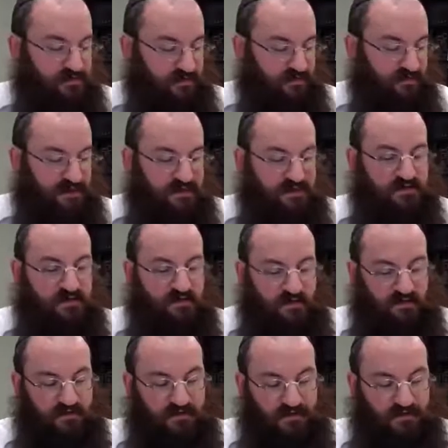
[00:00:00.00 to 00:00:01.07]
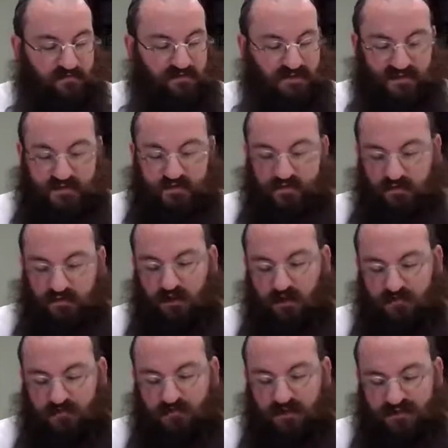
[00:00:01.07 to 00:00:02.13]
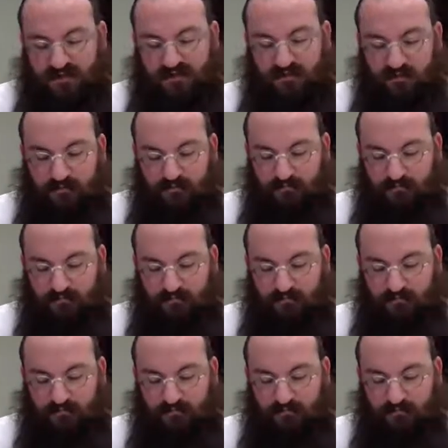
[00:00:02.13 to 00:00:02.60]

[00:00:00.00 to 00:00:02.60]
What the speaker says: of its thoughts, of its drives. Let's see.